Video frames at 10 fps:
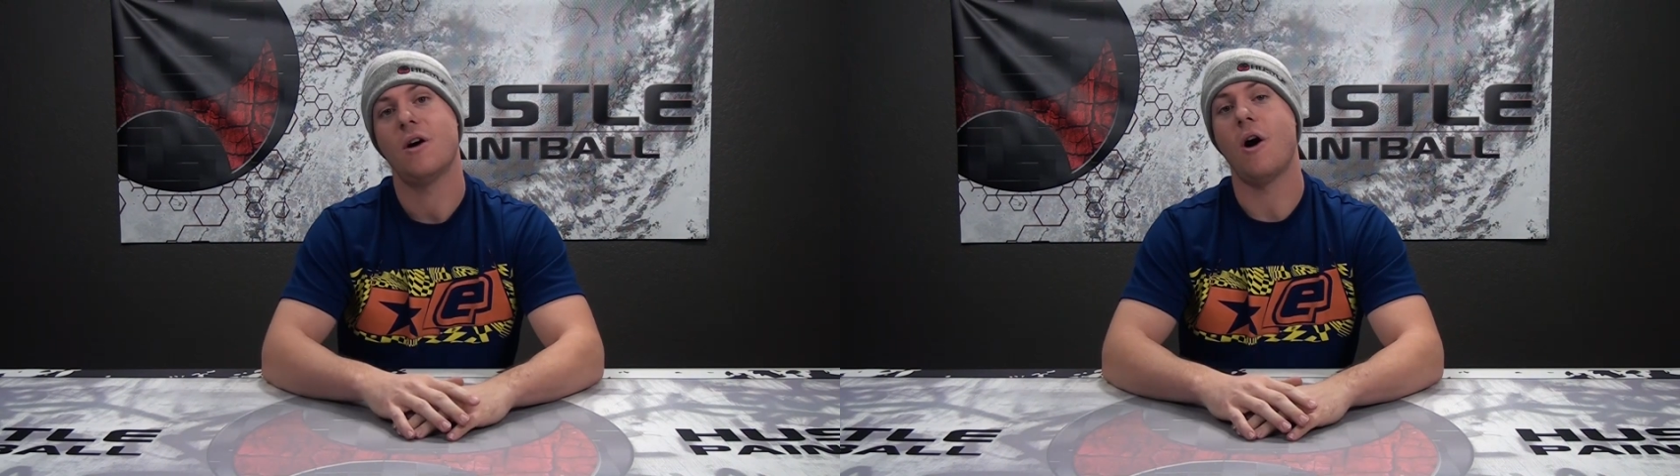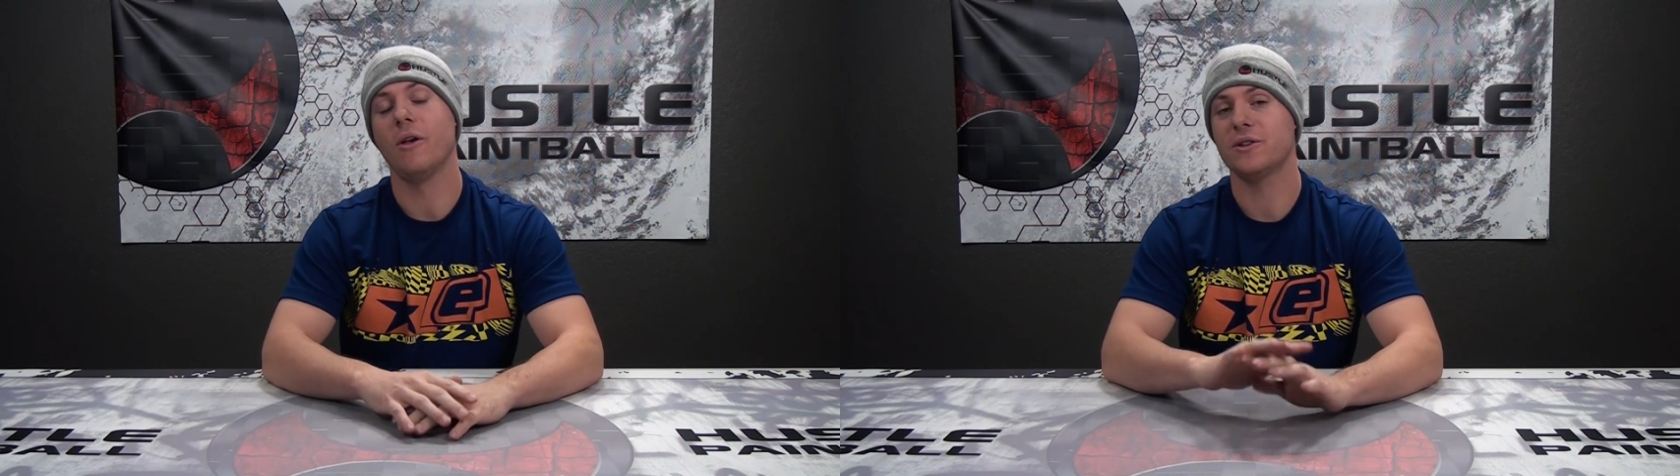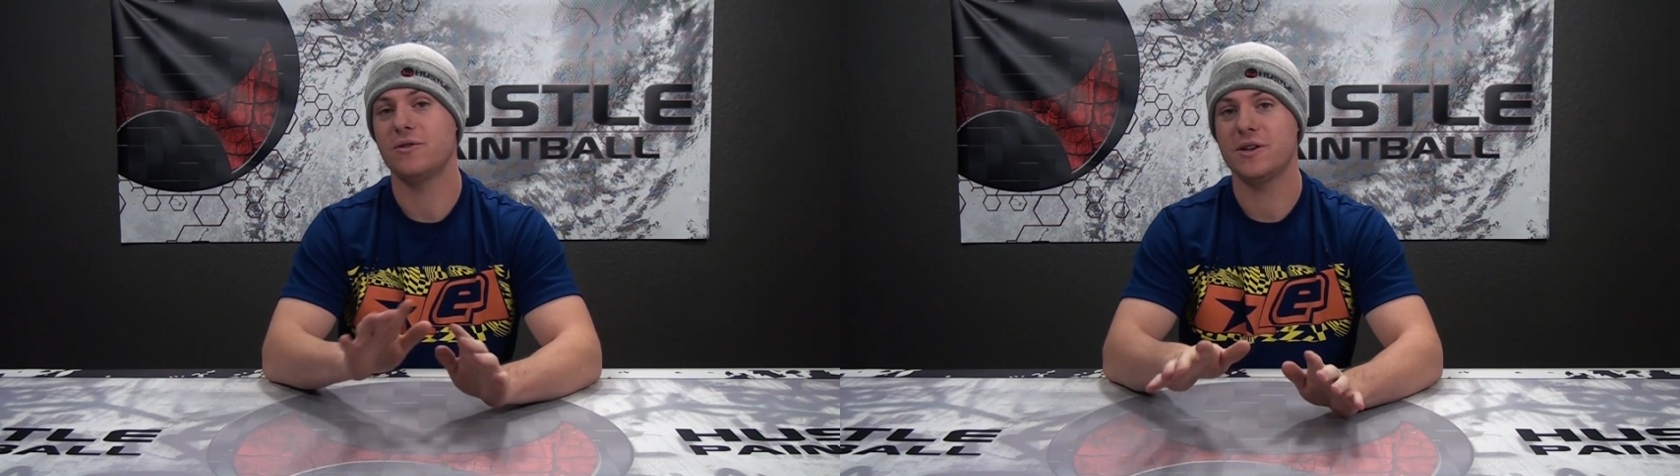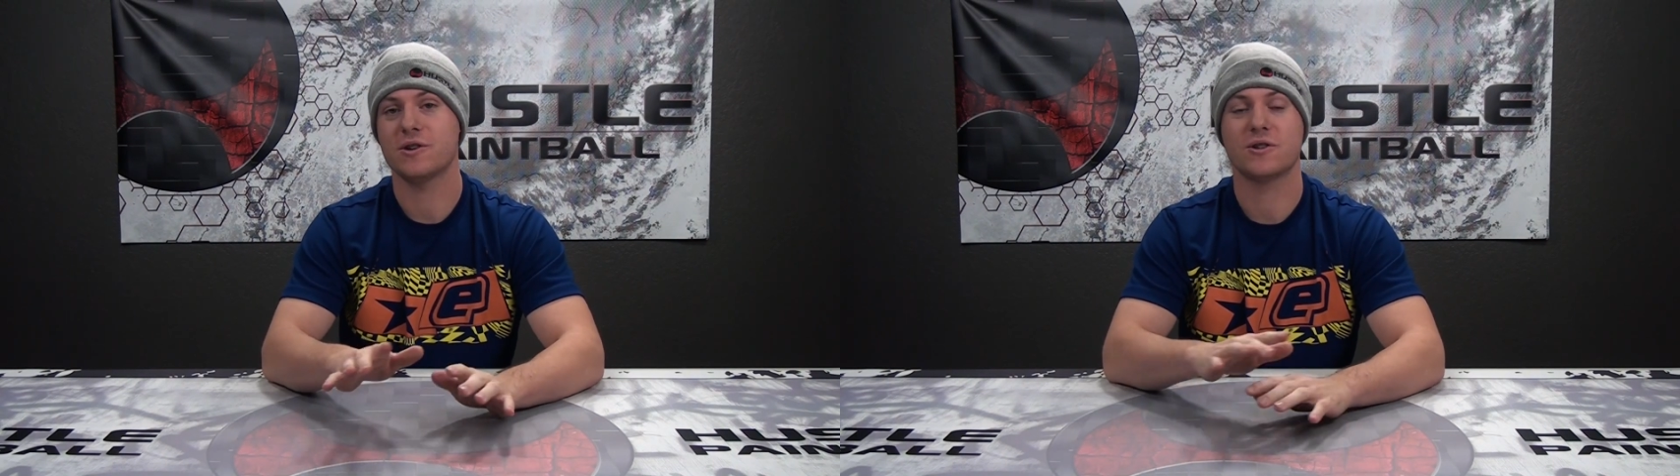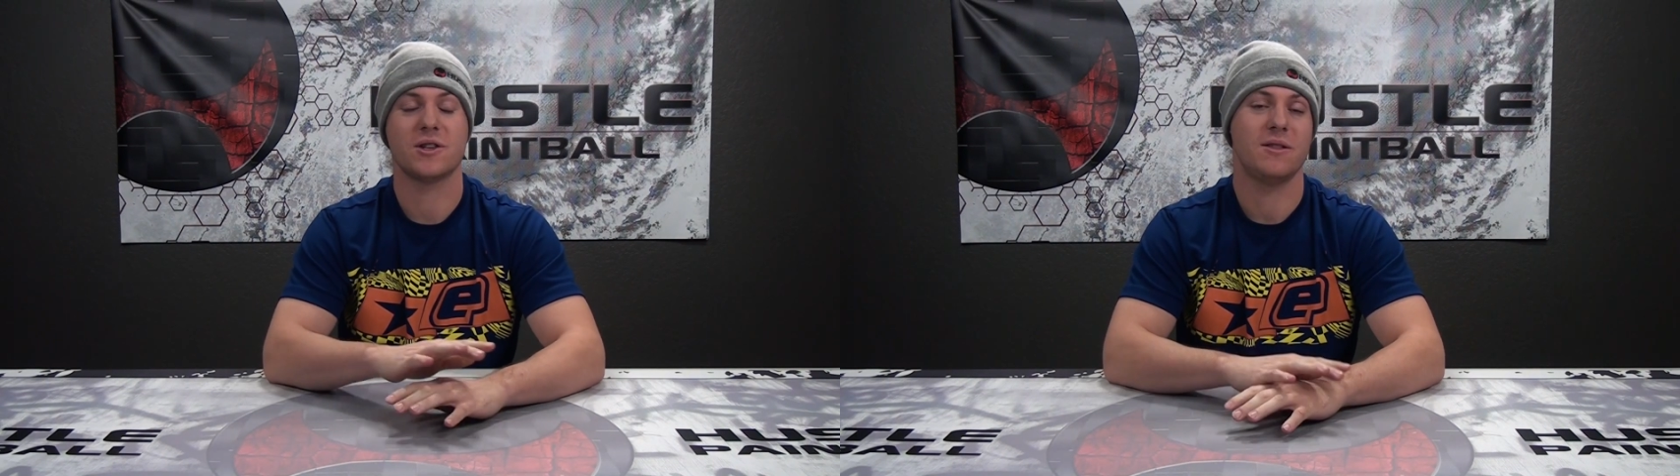all its
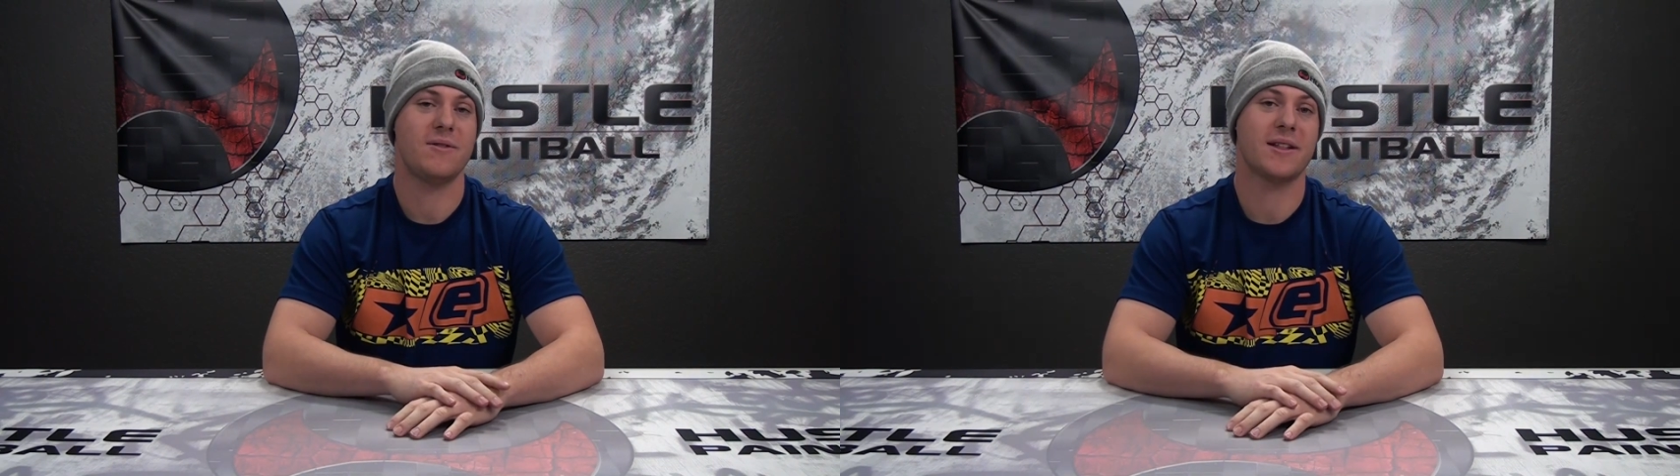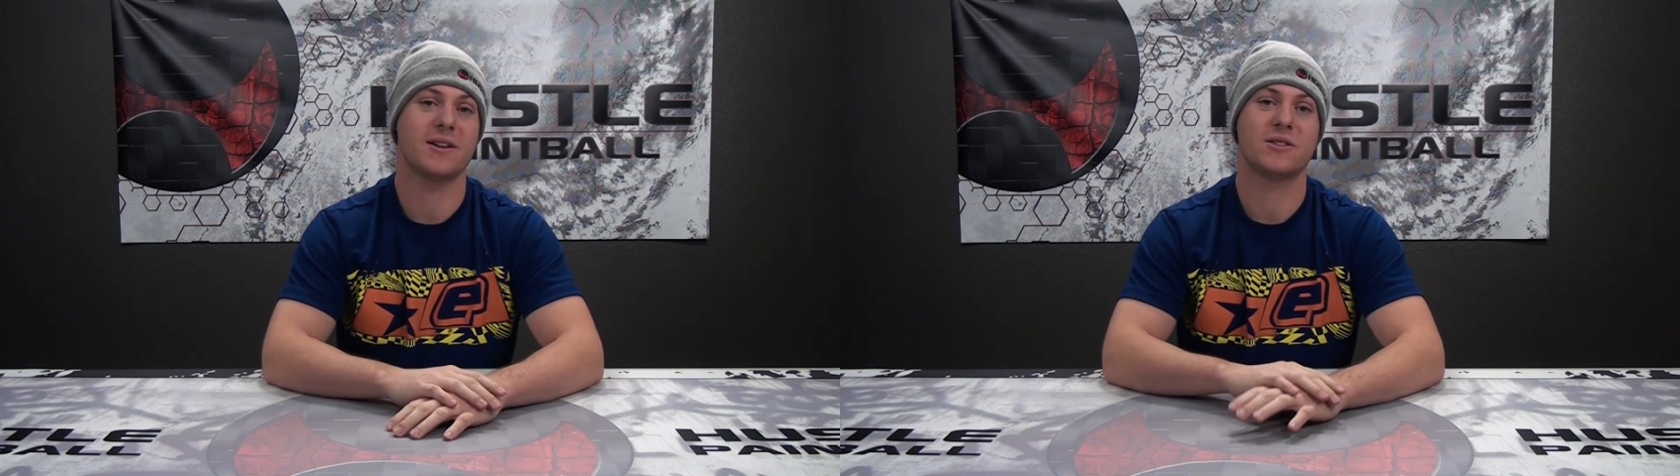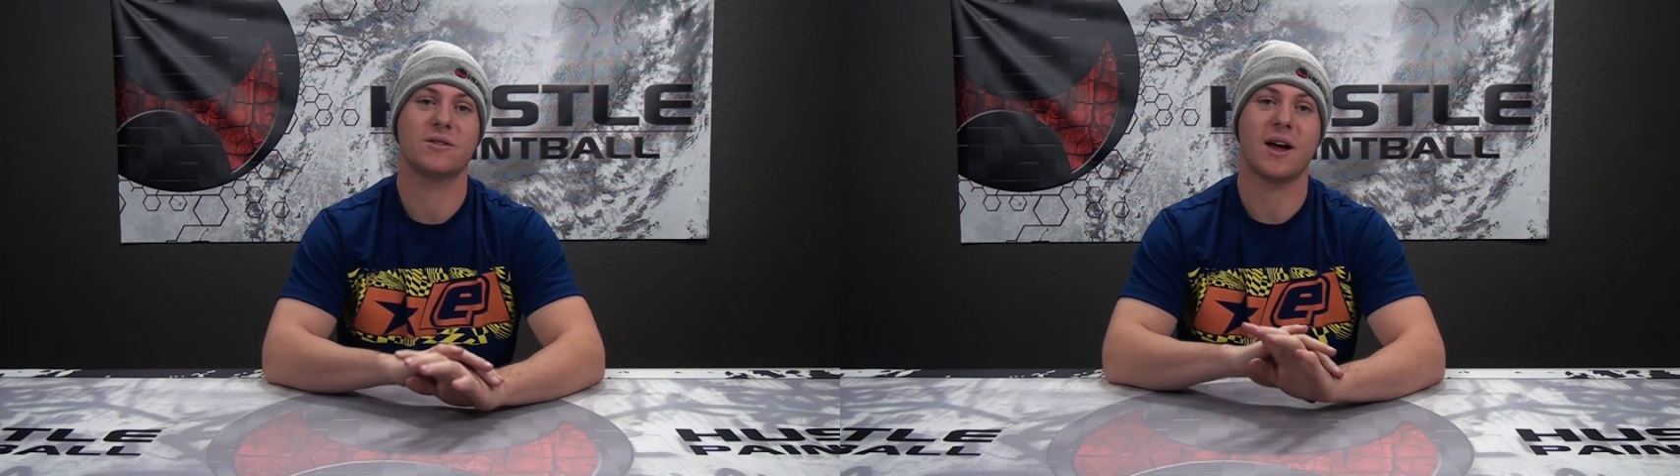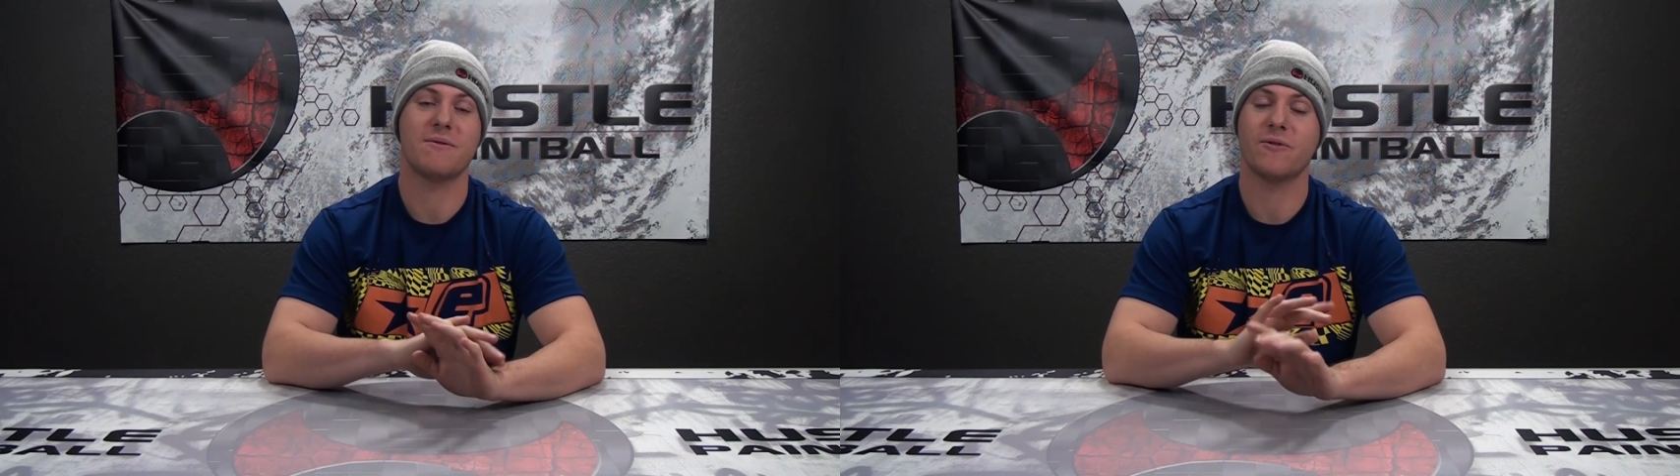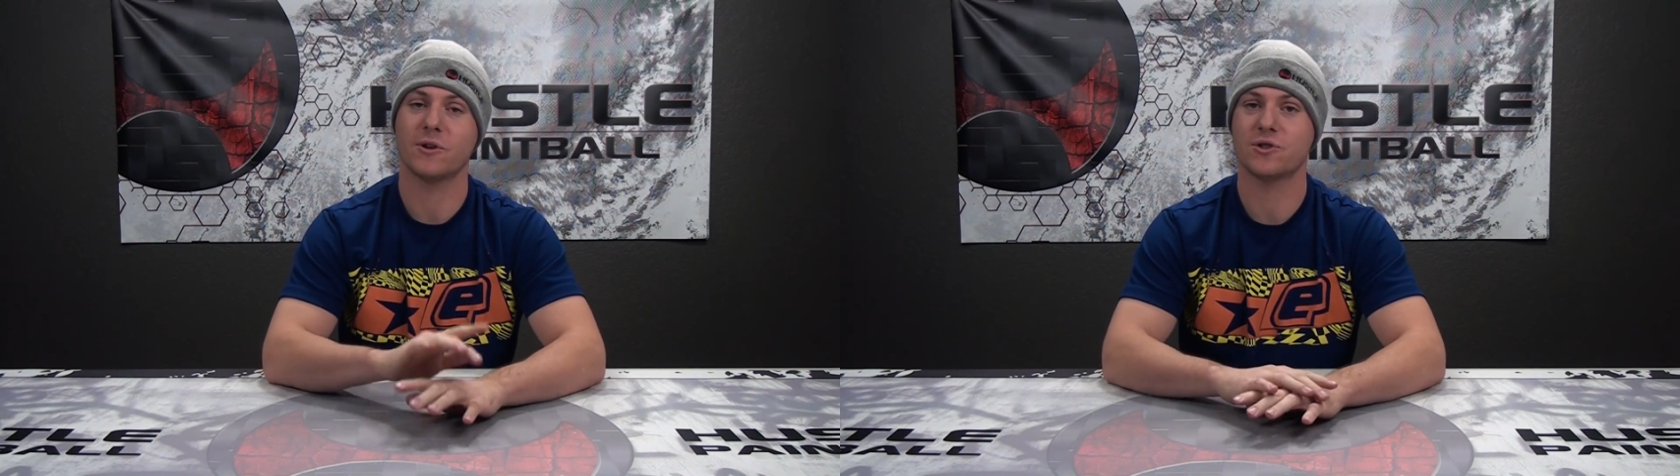features, the fact that it's got
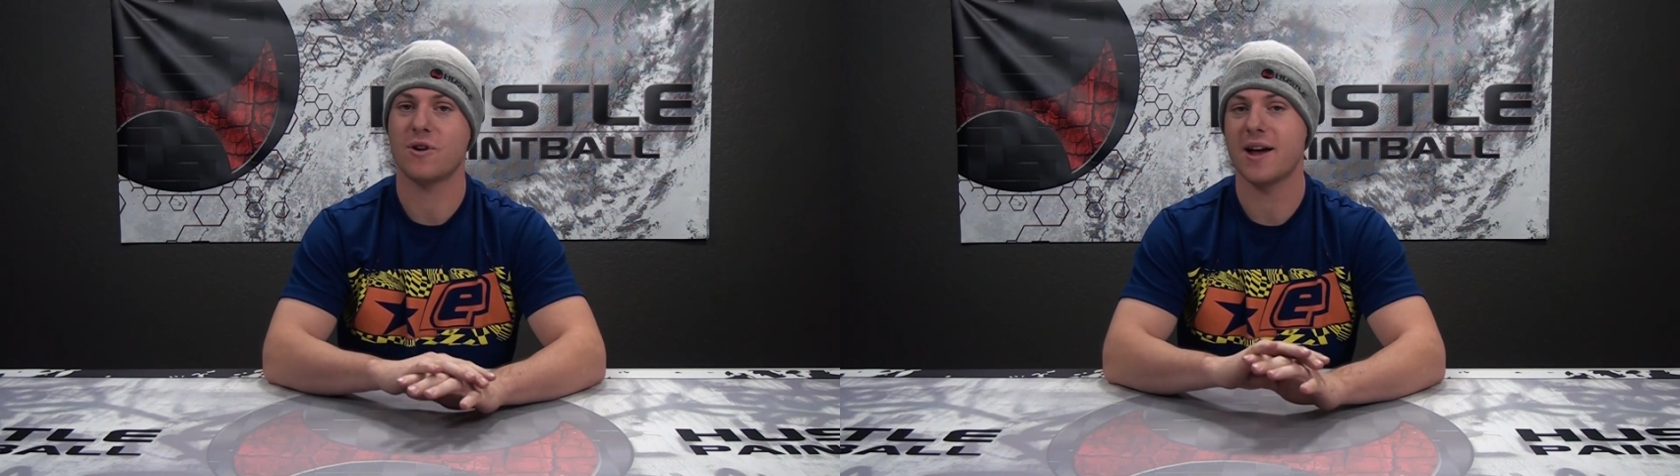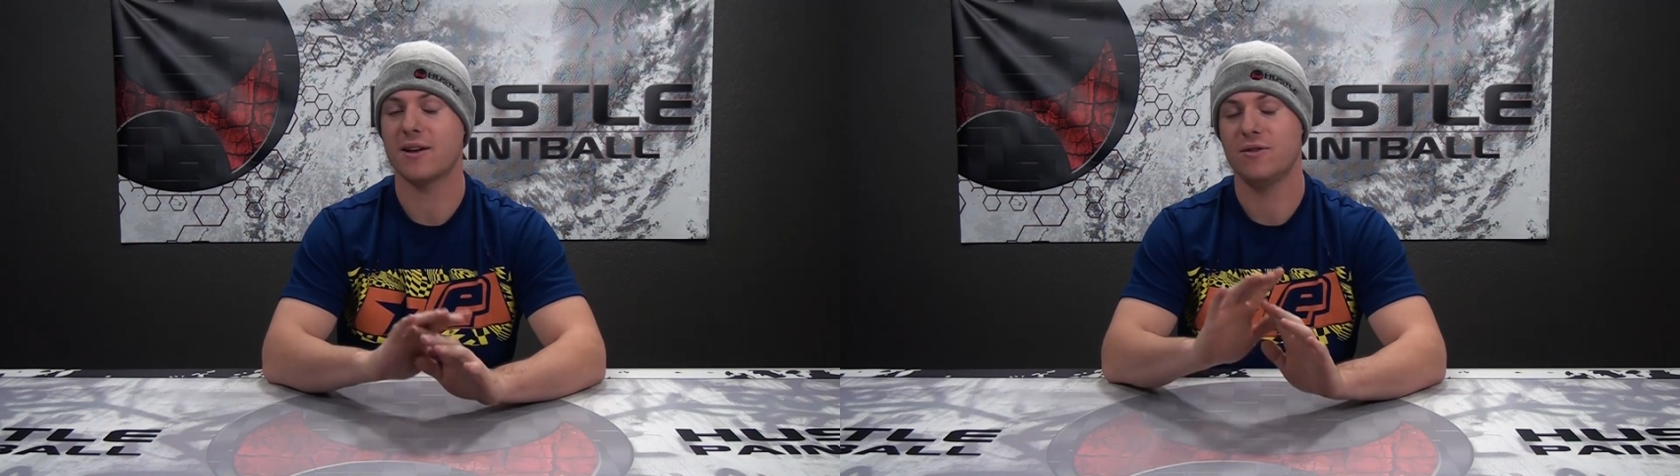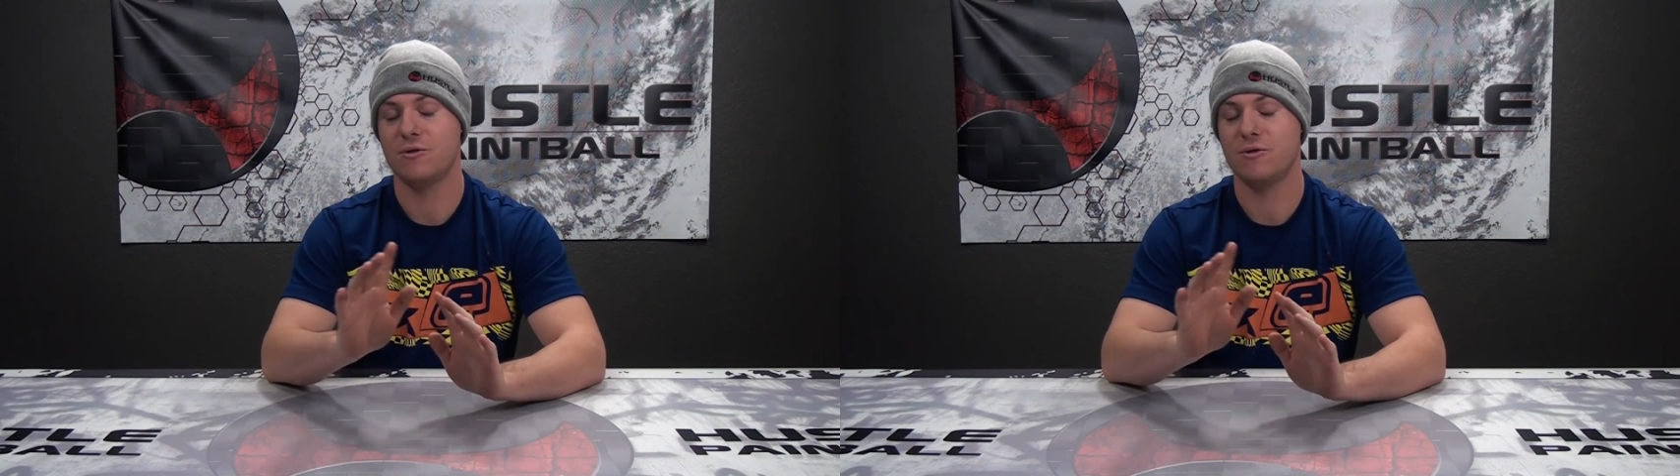first strike,